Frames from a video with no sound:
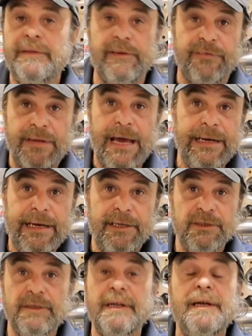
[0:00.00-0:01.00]
The
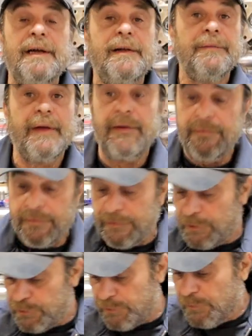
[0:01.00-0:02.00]
flatheads,
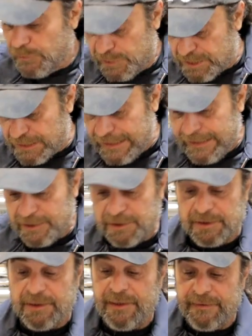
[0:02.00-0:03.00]
the
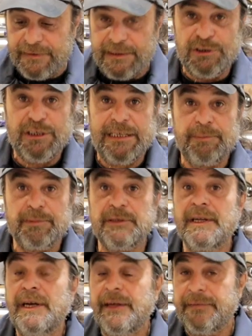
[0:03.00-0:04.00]
slants, the
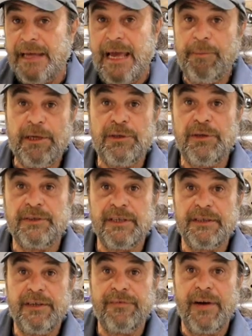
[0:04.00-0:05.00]
Jeeps, the Hemi
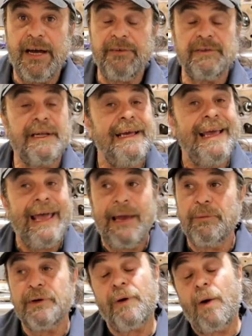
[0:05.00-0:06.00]
265s,
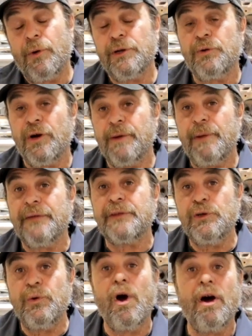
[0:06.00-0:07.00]
and I want to talk about
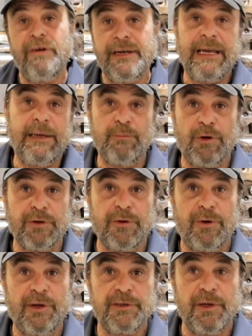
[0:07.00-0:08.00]
the new Hurricane motor
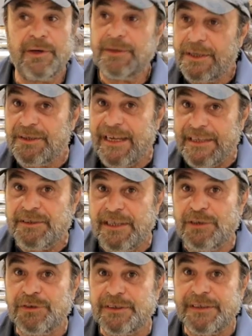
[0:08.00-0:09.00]
also, because it's
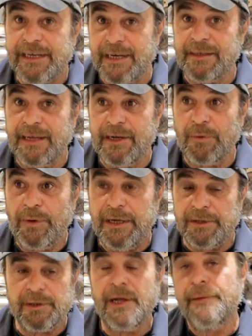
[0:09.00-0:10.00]
interesting in a lot of
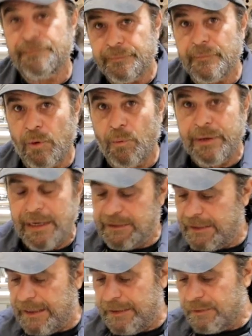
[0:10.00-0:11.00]
ways. But we'll get
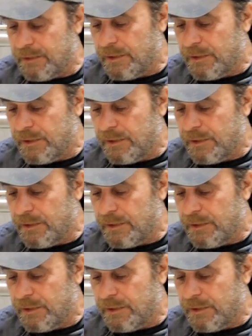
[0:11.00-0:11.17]
to that.